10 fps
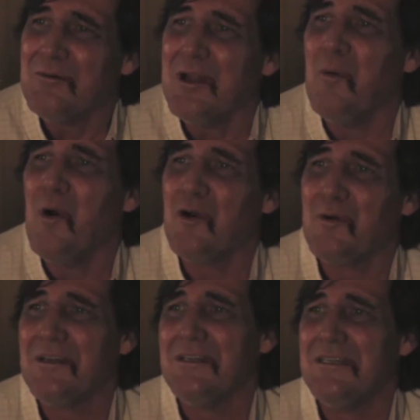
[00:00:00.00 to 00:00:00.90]
I woke,
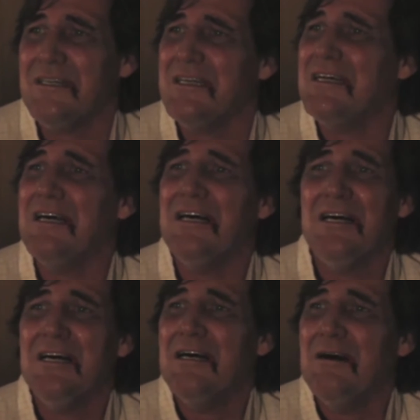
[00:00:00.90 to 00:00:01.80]

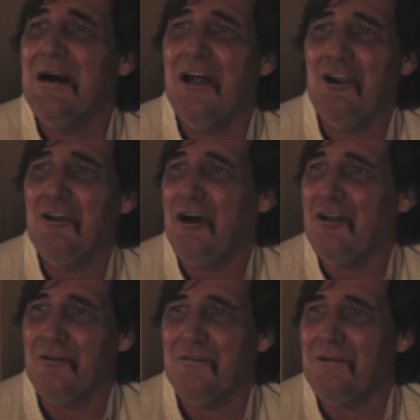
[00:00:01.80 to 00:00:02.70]
hurt
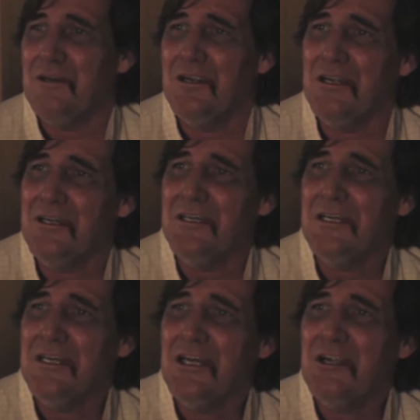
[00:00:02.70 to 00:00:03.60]
all over.
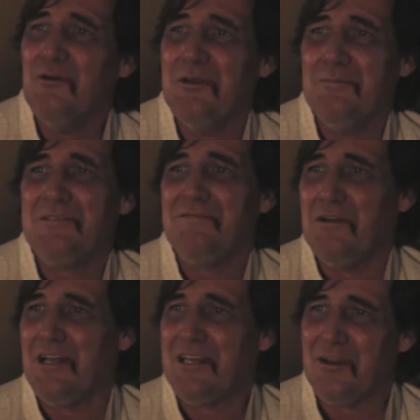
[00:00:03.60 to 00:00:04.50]
Ribs
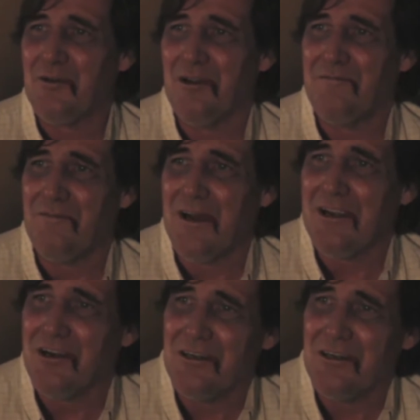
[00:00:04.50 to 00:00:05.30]
felt like they were on fire.